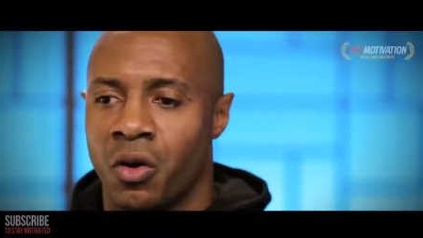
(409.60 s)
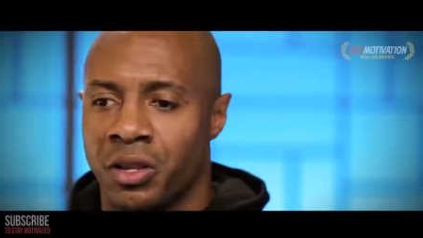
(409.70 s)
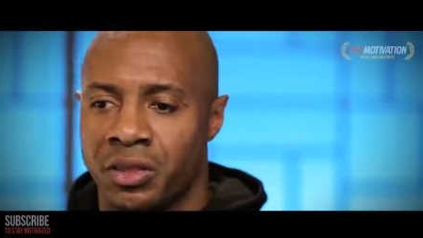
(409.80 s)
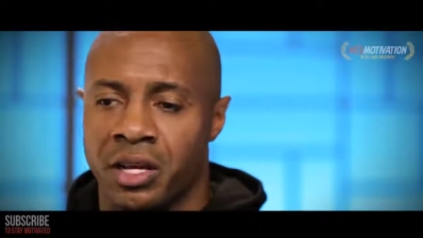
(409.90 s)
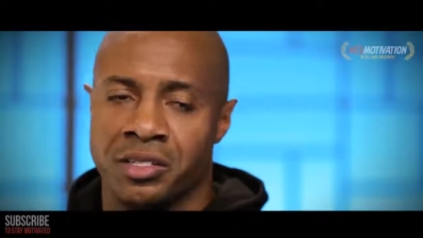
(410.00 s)
all
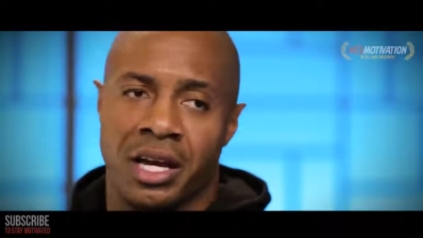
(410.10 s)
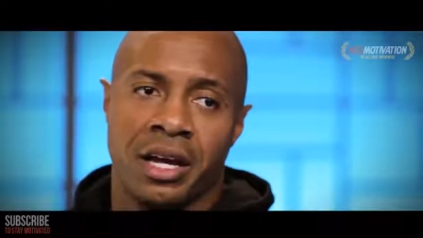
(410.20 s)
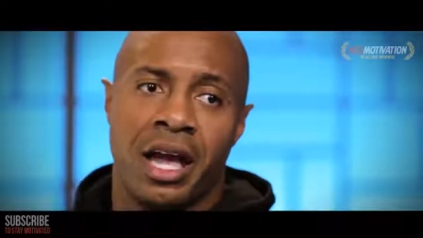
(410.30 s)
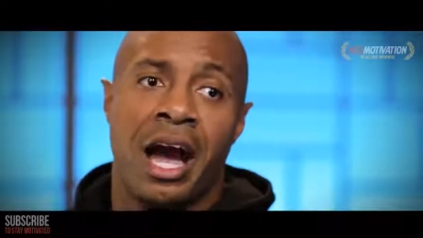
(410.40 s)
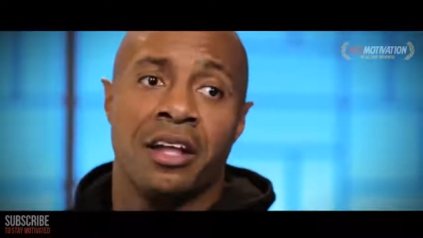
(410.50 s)
the things
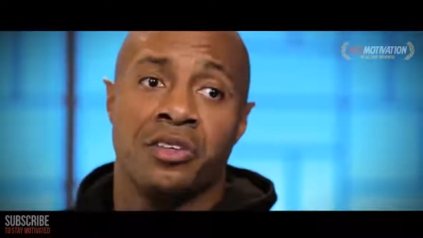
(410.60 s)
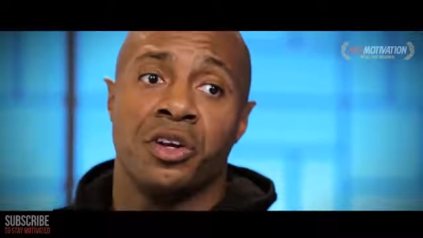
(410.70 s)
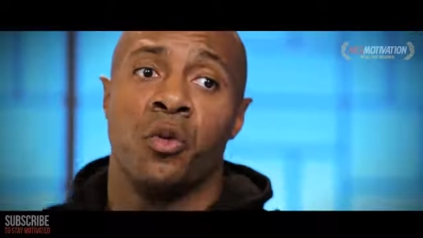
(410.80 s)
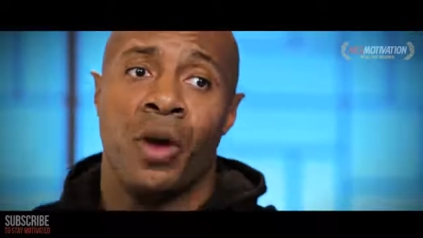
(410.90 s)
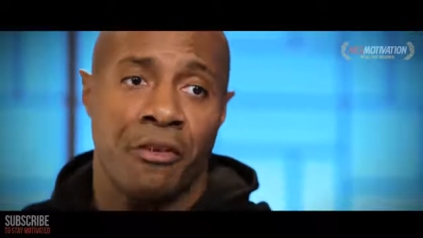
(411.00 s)
that God
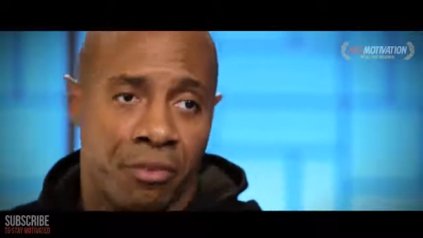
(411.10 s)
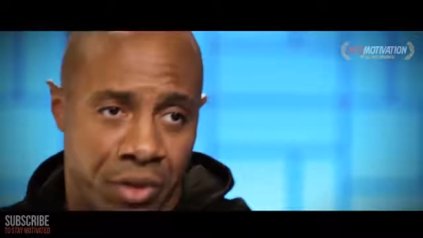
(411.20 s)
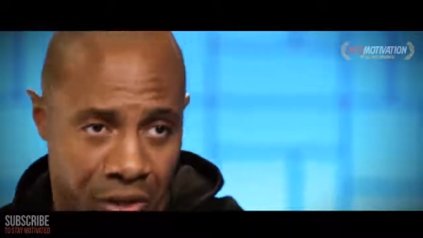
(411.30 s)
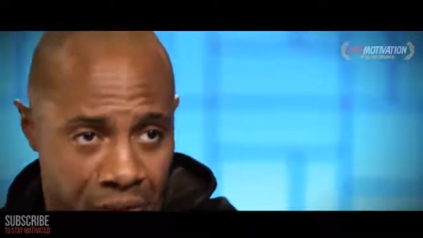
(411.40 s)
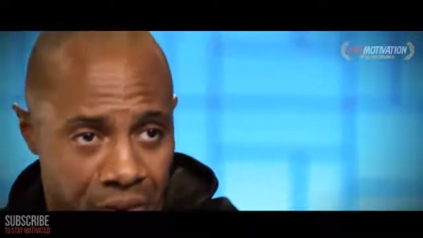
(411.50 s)
took away
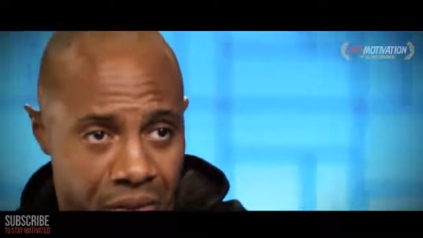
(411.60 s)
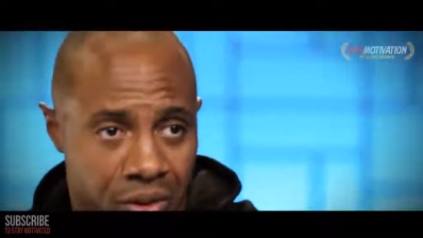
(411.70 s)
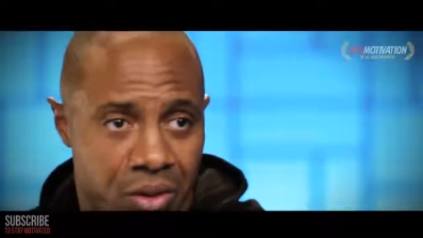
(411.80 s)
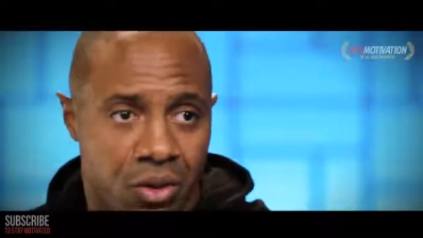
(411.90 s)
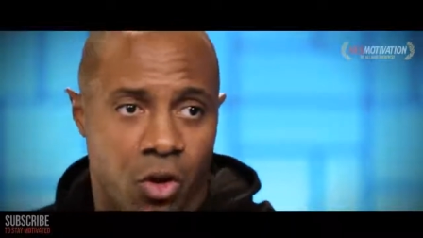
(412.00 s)
from you,
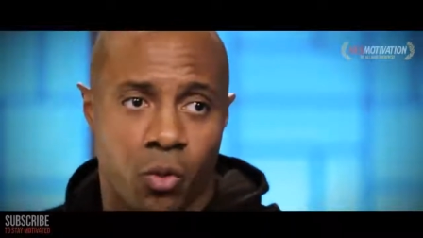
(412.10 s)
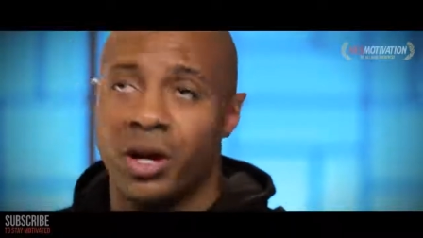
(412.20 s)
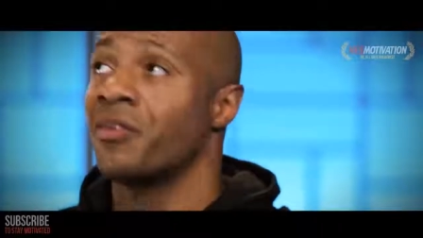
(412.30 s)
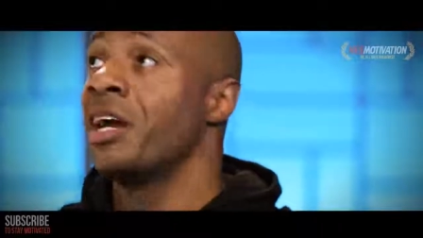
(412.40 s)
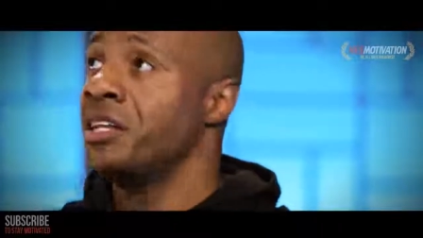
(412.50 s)
or
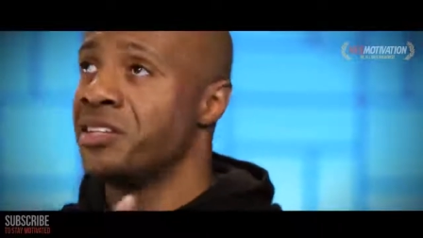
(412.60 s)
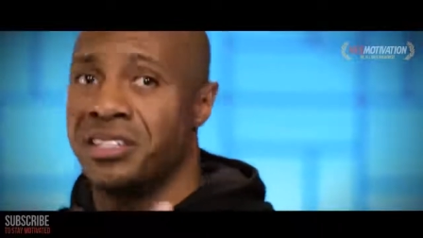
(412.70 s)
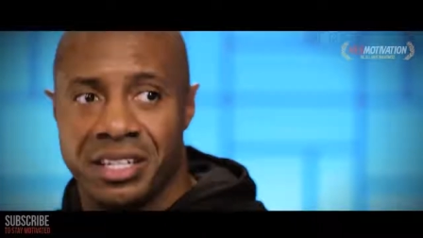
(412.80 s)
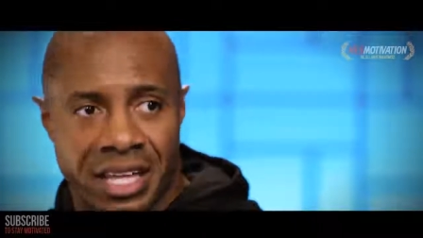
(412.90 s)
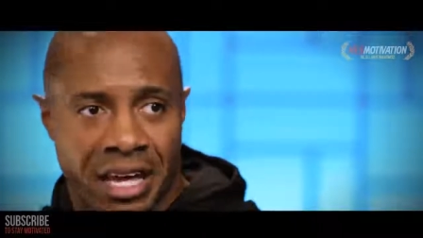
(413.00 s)
whatever
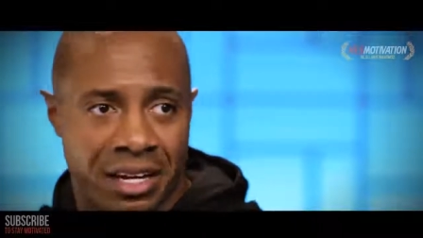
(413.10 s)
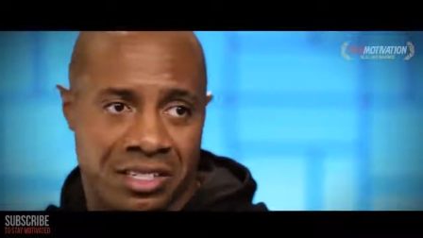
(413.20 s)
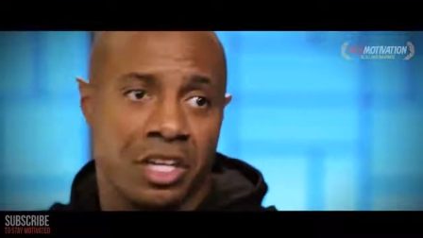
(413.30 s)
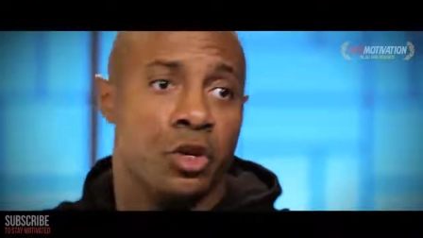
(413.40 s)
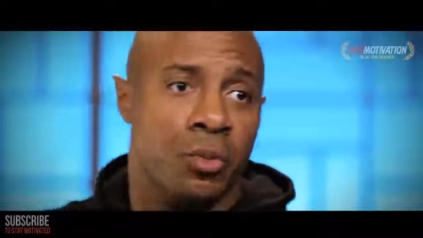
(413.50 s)
entity that
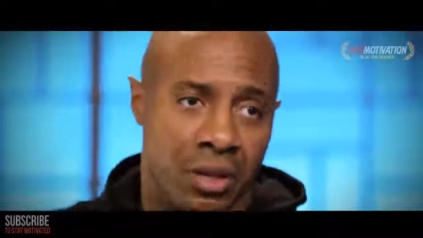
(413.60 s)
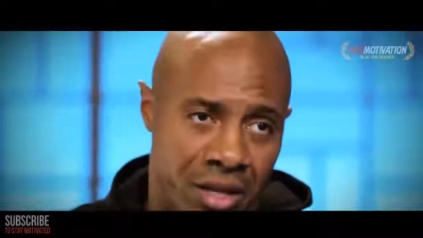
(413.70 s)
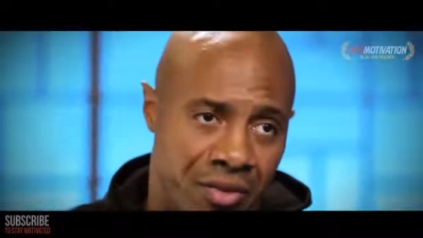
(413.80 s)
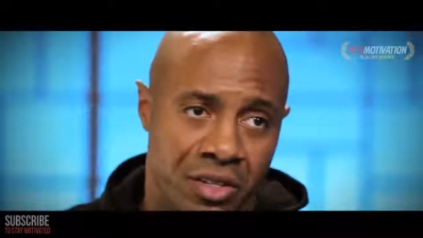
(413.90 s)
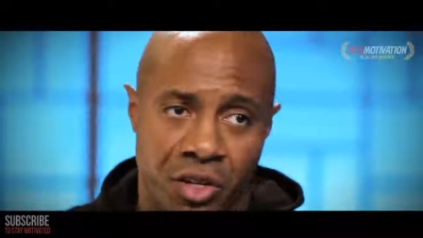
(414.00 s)
is that you
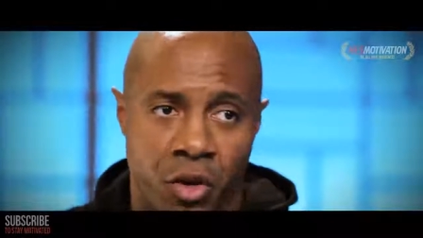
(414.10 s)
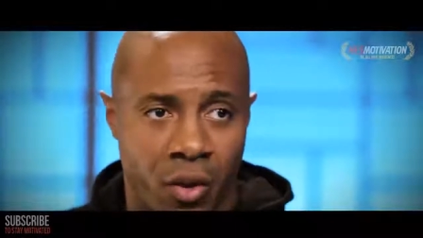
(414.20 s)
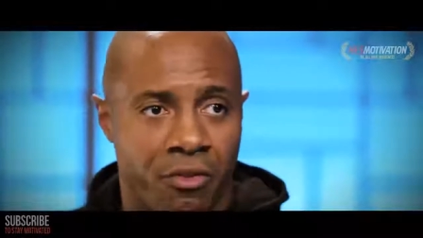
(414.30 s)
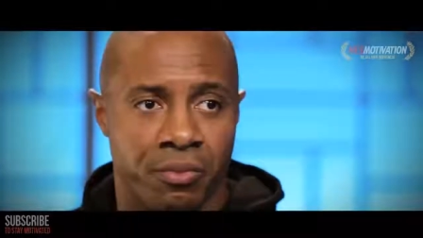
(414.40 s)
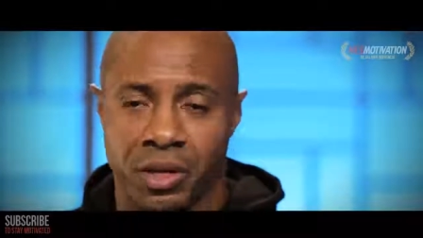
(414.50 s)
believe in took
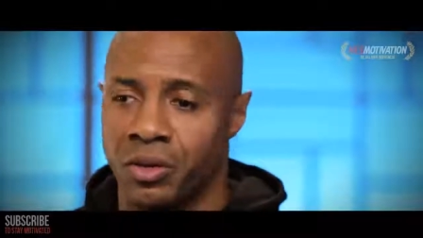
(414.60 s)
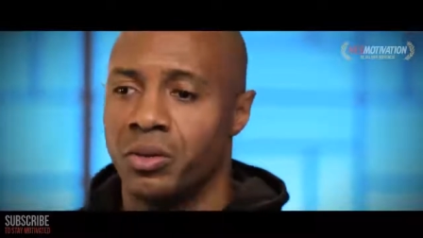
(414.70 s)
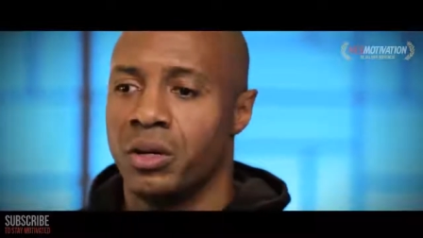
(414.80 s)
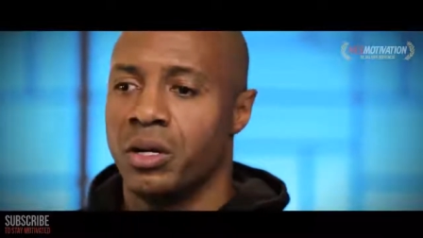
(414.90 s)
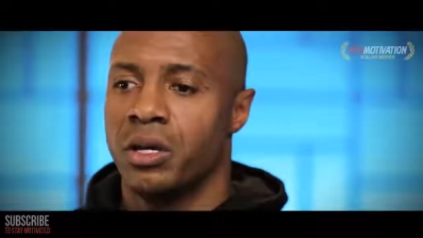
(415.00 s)
away from you,
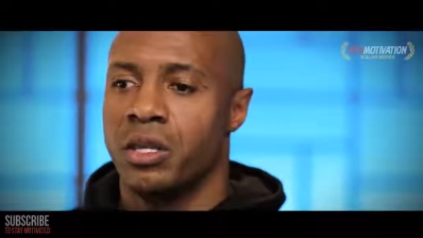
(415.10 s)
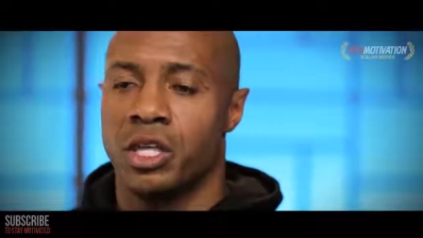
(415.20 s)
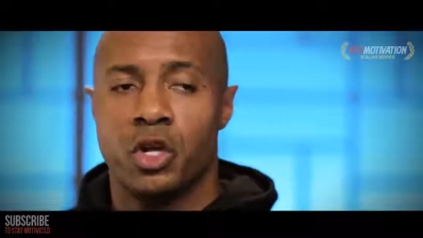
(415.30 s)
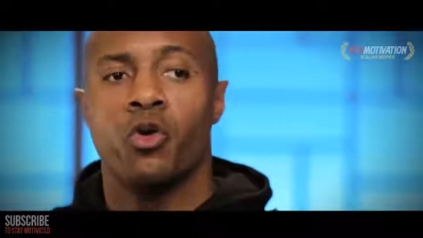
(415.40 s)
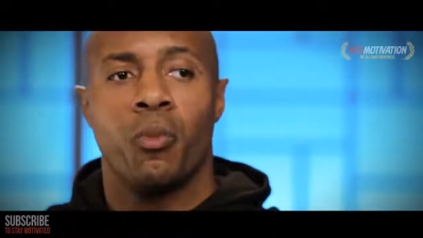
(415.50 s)

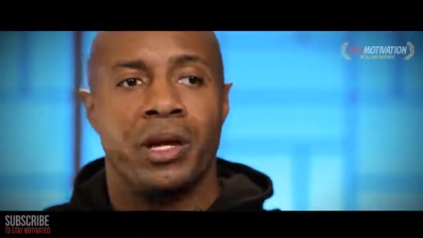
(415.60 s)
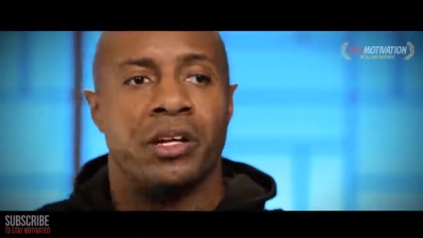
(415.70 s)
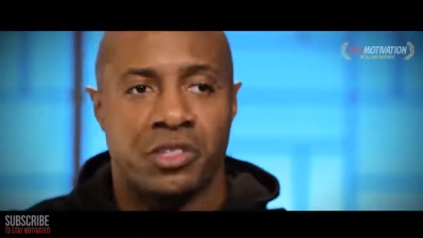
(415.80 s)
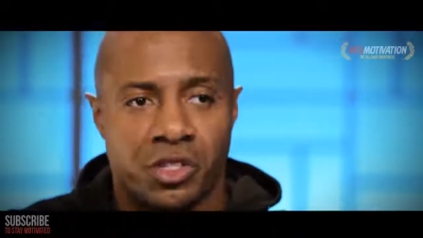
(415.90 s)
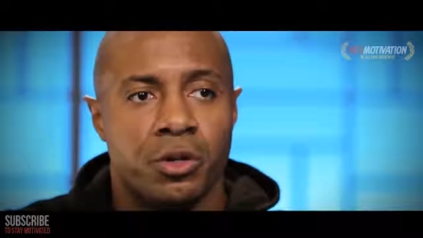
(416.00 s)
then you will be
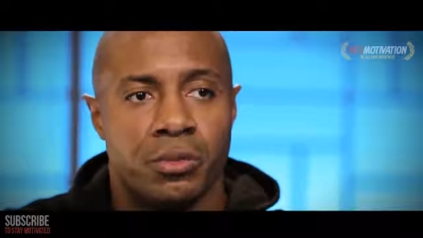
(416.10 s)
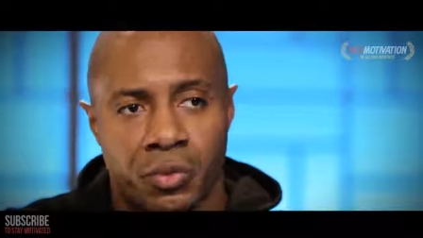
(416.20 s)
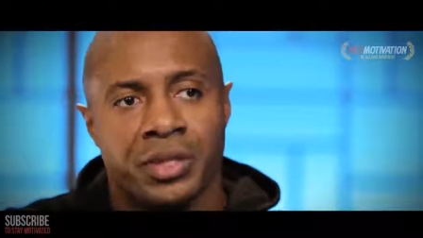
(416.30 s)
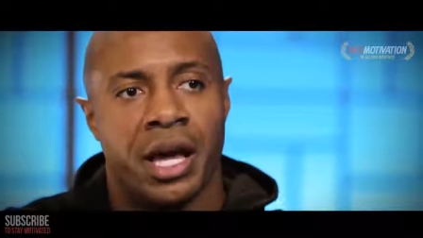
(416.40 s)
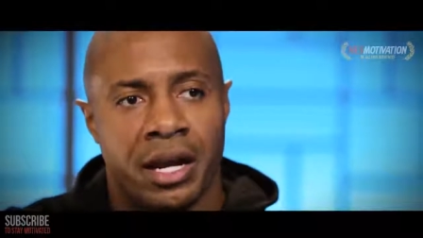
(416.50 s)
consumed
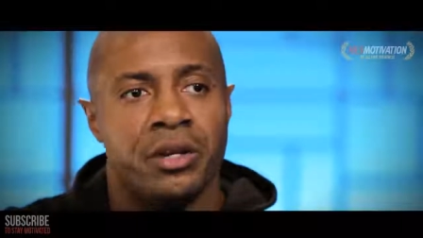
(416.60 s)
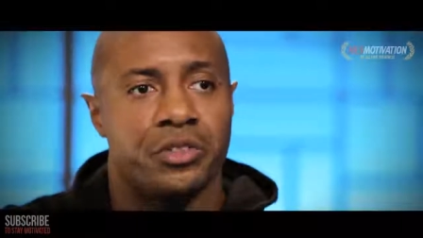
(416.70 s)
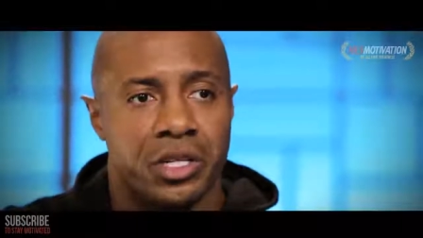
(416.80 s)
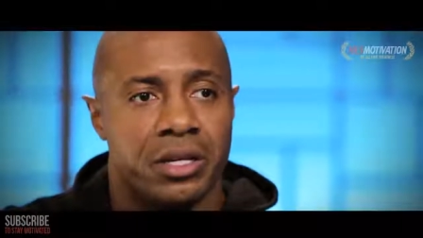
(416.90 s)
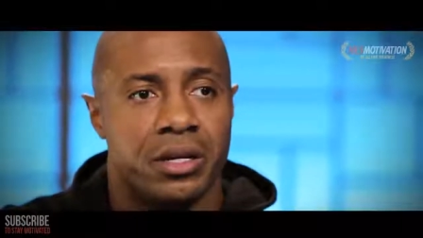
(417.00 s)
with that
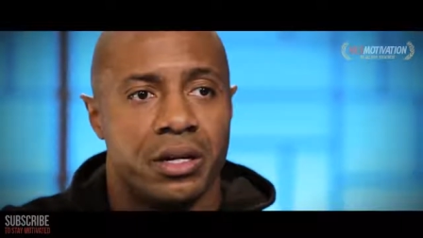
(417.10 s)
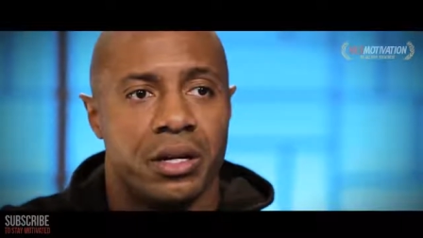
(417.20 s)
energy.